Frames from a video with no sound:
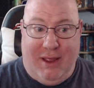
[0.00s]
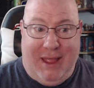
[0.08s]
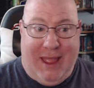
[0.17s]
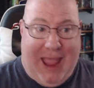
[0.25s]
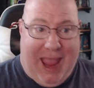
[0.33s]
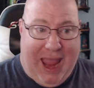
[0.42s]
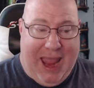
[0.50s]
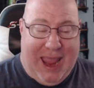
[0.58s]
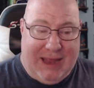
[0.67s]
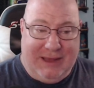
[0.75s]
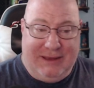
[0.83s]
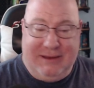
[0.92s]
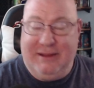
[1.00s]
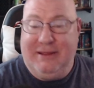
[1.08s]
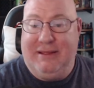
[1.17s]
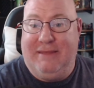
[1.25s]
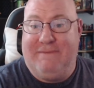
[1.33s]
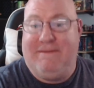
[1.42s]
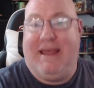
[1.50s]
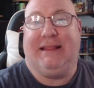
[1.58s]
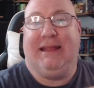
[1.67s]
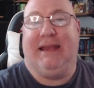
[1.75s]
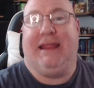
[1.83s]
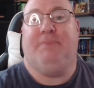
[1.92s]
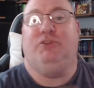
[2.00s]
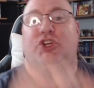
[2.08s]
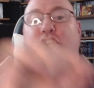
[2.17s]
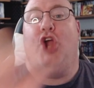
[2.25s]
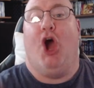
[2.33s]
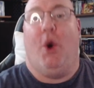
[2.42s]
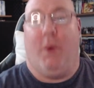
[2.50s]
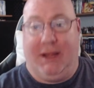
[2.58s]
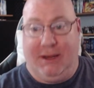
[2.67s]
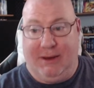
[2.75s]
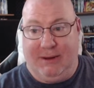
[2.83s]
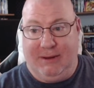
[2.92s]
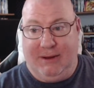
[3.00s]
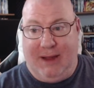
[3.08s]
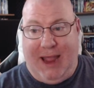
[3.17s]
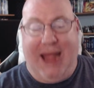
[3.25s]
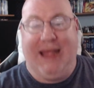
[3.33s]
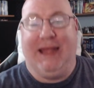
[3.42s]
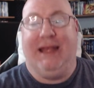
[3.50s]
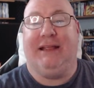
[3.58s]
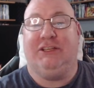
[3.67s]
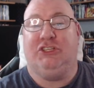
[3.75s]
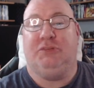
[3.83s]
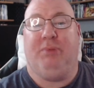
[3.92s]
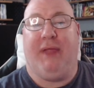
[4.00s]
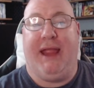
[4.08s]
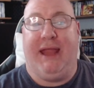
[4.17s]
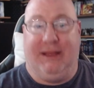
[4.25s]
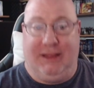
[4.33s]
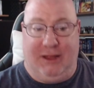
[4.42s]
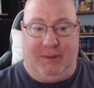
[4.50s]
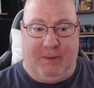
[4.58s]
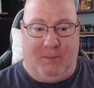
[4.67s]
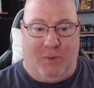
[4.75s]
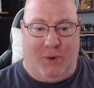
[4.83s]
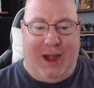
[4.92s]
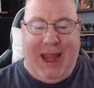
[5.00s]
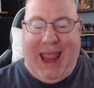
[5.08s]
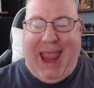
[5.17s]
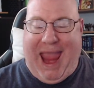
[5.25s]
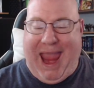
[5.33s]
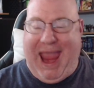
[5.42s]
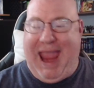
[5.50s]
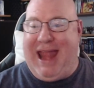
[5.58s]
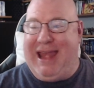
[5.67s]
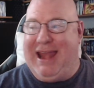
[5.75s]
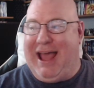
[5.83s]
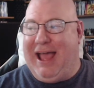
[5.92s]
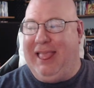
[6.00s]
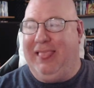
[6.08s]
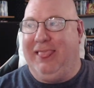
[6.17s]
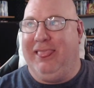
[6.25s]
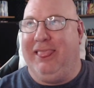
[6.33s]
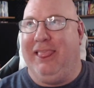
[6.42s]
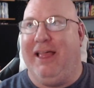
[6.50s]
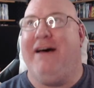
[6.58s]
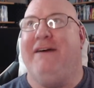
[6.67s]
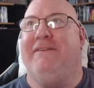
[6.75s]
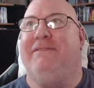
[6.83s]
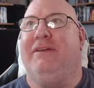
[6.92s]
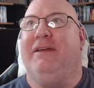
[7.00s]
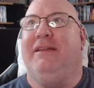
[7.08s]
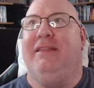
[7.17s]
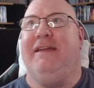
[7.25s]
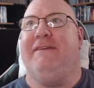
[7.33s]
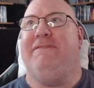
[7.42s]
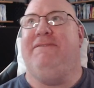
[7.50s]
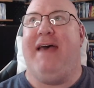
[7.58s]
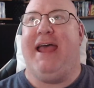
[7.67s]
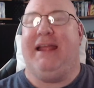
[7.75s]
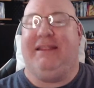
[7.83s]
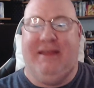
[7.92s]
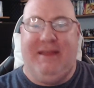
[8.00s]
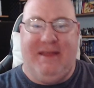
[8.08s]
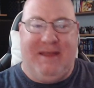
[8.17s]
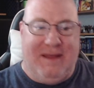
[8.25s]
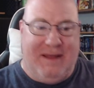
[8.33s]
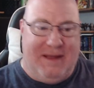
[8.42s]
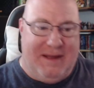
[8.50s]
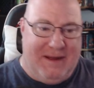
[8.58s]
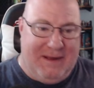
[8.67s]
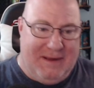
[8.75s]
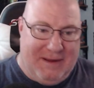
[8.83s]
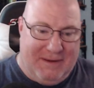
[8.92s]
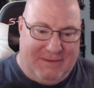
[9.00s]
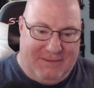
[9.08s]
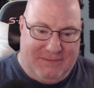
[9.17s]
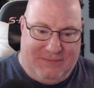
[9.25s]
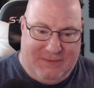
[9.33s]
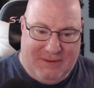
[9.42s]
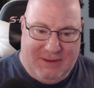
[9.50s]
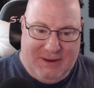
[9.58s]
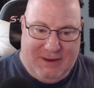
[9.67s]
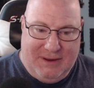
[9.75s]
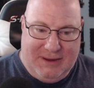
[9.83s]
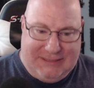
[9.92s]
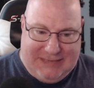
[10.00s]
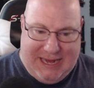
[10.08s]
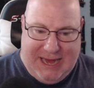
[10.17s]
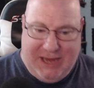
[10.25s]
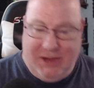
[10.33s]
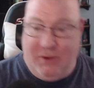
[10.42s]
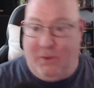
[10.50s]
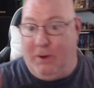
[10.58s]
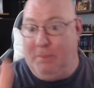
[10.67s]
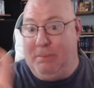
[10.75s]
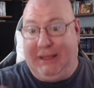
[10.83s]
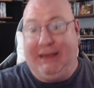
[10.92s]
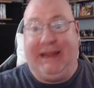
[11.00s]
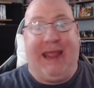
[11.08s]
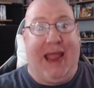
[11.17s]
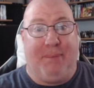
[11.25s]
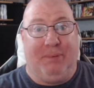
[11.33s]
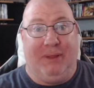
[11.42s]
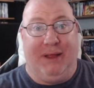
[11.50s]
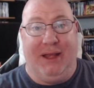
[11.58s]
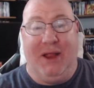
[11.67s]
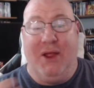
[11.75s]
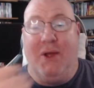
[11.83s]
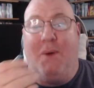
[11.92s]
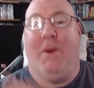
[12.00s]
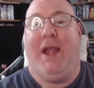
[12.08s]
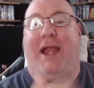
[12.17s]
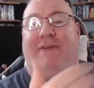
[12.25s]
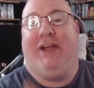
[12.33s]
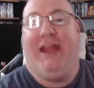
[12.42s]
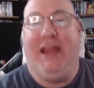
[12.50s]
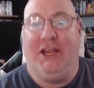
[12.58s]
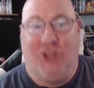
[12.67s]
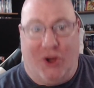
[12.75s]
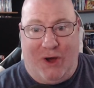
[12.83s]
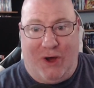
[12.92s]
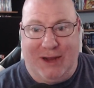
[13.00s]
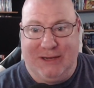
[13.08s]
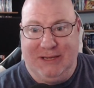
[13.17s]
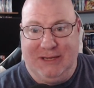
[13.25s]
And the fact that it kept you going. And it explained a little bit more. And I loved the effect of Teen or Billy Kaplan whenever he talked